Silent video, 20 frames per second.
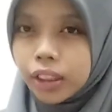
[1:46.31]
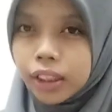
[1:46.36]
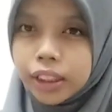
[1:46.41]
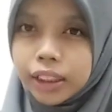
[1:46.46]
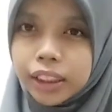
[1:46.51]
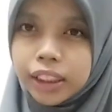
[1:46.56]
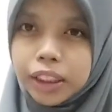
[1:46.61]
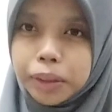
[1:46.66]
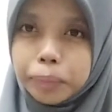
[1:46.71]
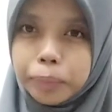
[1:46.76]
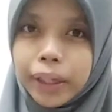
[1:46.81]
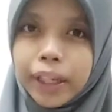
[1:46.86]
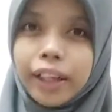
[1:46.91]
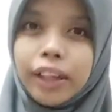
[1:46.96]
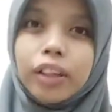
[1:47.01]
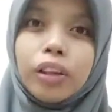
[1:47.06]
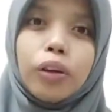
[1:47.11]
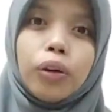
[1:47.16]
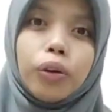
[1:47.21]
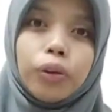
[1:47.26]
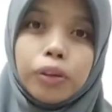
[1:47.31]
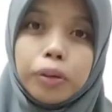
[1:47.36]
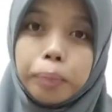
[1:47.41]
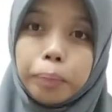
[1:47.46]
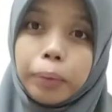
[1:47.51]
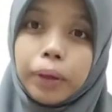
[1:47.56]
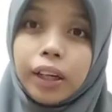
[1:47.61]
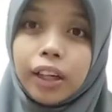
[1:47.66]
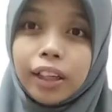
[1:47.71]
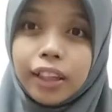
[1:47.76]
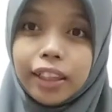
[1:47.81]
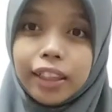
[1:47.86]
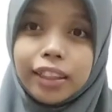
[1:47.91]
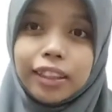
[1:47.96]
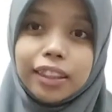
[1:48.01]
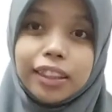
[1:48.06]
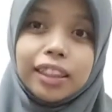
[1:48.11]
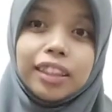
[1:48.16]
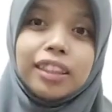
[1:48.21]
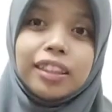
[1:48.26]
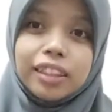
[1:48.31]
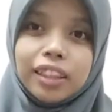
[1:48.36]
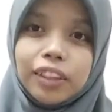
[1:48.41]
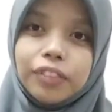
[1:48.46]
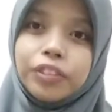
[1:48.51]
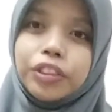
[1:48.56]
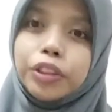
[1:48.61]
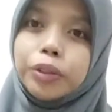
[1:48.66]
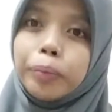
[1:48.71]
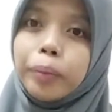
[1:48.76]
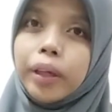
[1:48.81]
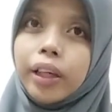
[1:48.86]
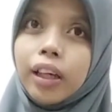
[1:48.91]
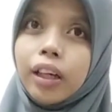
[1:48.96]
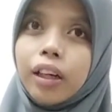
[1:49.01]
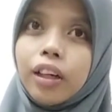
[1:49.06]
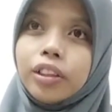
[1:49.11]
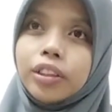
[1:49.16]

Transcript: a deep pan or pot enough to make